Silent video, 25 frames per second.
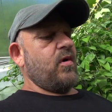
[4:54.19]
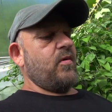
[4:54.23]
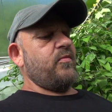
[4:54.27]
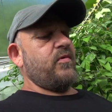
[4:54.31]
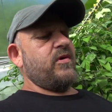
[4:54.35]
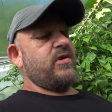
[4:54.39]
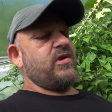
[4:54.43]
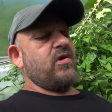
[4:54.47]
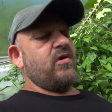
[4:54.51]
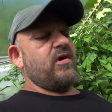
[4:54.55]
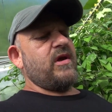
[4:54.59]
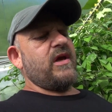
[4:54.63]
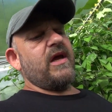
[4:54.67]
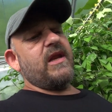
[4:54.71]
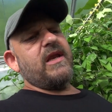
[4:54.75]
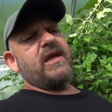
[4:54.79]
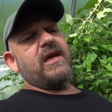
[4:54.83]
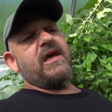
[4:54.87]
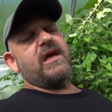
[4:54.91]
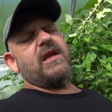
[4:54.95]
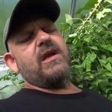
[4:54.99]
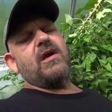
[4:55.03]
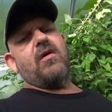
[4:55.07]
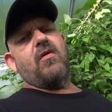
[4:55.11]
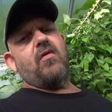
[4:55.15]
when we start
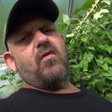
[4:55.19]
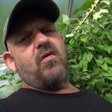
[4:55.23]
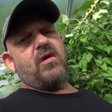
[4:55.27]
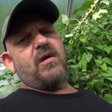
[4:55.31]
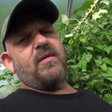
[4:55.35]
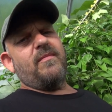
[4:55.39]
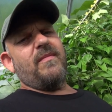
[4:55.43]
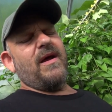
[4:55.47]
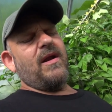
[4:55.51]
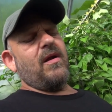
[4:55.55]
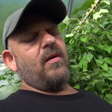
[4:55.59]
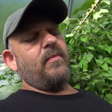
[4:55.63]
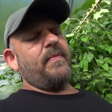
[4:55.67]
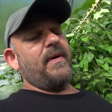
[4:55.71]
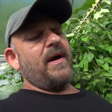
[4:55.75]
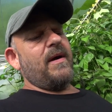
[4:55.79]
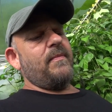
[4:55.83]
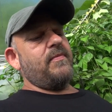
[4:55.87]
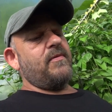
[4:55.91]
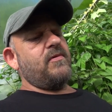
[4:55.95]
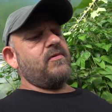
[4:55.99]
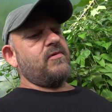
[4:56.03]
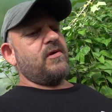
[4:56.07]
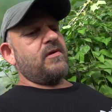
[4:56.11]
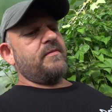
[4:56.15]
getting into ornamental
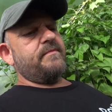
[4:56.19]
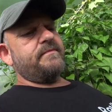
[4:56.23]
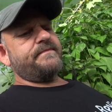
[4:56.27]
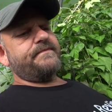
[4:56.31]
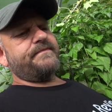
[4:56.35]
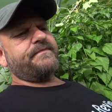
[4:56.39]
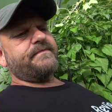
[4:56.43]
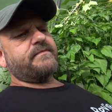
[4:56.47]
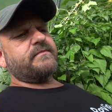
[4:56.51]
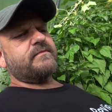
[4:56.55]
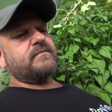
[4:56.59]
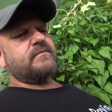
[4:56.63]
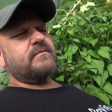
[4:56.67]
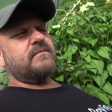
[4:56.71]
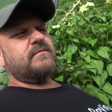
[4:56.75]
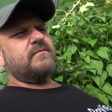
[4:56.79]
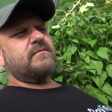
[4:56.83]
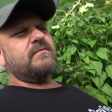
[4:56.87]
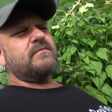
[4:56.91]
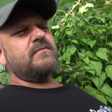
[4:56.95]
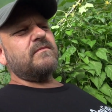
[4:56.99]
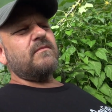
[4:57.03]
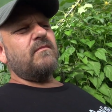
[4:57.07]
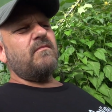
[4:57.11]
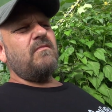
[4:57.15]
peppers,
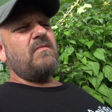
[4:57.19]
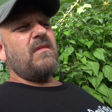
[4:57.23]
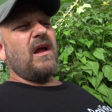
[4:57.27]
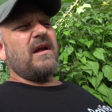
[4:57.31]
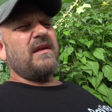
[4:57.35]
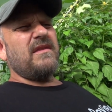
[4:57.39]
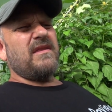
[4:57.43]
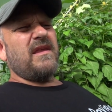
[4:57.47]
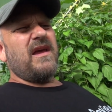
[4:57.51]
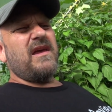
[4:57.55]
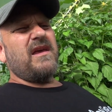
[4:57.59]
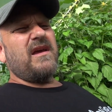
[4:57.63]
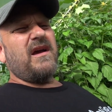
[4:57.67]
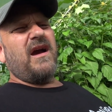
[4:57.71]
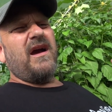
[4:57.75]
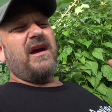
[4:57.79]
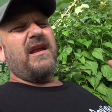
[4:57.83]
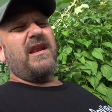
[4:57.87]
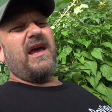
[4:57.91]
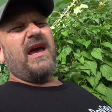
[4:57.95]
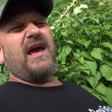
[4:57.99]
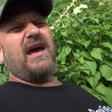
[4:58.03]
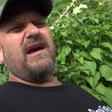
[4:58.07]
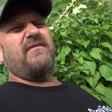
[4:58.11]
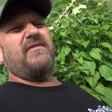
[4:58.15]
they
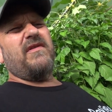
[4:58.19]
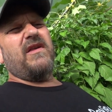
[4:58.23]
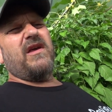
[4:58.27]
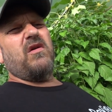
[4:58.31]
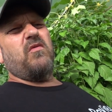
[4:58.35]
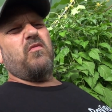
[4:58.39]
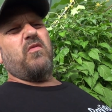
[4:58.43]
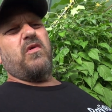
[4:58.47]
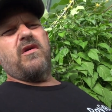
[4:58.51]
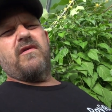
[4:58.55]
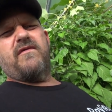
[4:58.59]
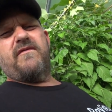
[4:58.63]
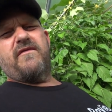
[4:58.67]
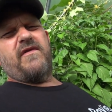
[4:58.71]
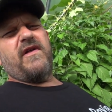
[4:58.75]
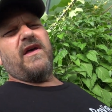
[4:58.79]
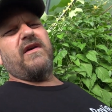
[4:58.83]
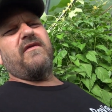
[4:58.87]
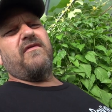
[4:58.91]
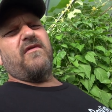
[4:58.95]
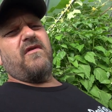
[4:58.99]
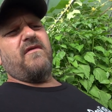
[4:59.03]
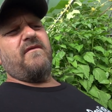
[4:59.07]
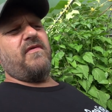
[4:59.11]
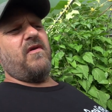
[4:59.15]
kind of have like a weird
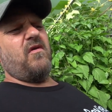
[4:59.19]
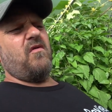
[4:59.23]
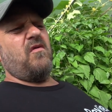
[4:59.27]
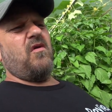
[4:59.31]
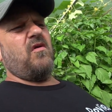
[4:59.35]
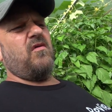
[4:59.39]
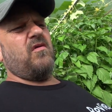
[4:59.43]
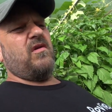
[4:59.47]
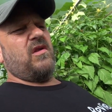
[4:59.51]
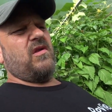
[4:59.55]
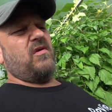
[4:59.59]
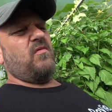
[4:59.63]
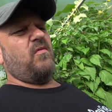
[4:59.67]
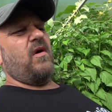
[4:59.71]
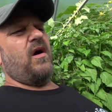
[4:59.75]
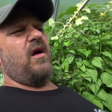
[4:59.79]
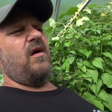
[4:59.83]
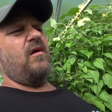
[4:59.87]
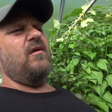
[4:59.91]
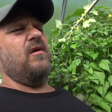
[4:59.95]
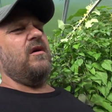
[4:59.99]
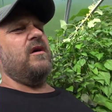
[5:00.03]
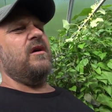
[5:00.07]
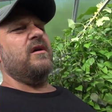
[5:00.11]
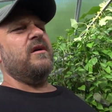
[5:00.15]
flavor of their own as
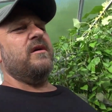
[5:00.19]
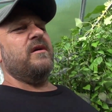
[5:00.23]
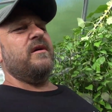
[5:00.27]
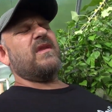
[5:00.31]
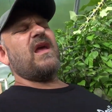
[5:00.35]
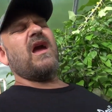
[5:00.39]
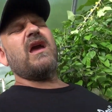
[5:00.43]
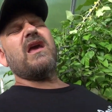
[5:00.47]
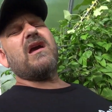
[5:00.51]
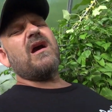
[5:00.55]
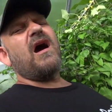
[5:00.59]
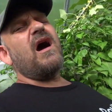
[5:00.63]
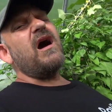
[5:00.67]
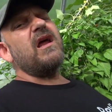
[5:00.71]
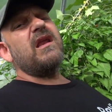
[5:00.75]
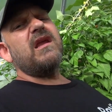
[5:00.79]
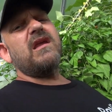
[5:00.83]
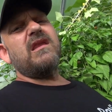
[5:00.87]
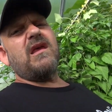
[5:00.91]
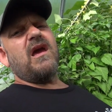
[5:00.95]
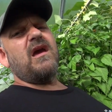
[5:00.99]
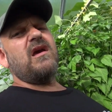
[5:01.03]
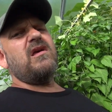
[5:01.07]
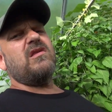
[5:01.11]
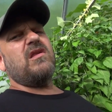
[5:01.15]
well. They kind
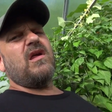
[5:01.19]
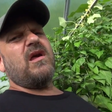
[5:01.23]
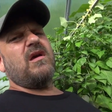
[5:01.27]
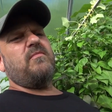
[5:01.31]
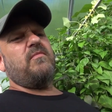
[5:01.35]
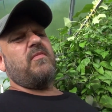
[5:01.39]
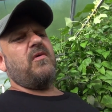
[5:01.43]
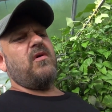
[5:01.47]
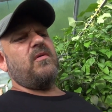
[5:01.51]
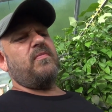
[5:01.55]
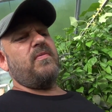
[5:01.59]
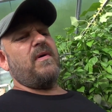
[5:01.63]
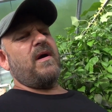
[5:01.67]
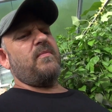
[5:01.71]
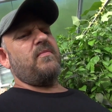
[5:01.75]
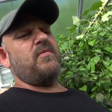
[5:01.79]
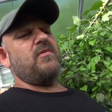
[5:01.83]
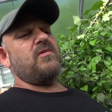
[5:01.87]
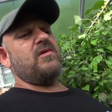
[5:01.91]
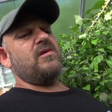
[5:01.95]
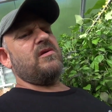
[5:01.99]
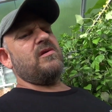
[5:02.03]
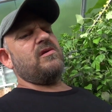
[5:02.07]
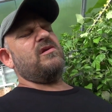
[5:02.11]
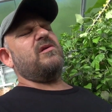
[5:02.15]
of taste like bird
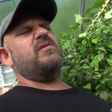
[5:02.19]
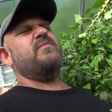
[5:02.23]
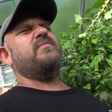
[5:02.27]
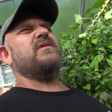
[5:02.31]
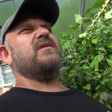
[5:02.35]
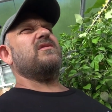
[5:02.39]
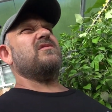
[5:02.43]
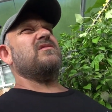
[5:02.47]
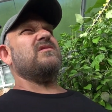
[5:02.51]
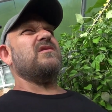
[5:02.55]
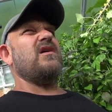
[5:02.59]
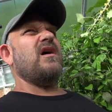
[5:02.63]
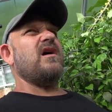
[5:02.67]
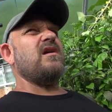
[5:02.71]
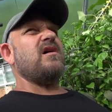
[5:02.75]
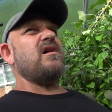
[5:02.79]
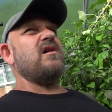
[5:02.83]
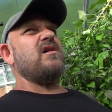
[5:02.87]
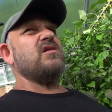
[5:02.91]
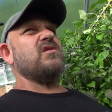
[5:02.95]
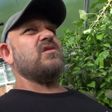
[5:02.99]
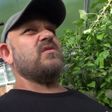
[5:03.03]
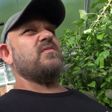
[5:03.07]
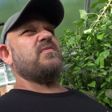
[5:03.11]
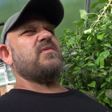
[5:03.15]
peppers a little, but not
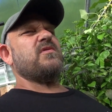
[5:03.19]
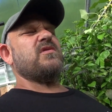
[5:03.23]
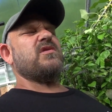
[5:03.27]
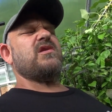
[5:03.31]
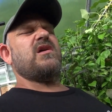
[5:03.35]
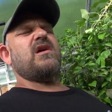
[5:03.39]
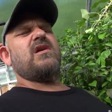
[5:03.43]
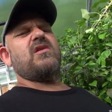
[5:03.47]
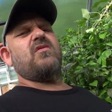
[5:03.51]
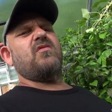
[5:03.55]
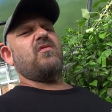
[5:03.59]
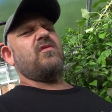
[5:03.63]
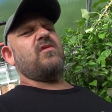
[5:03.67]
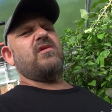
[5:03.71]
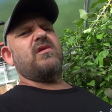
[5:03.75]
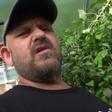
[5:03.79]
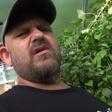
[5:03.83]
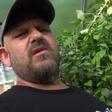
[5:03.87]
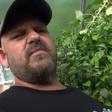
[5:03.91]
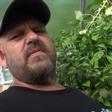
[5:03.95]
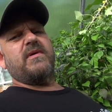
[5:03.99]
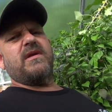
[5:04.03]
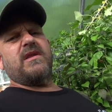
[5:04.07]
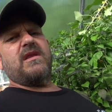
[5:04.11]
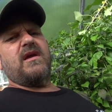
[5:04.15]
100%. percent or a
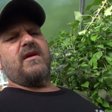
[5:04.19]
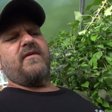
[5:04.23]
little bit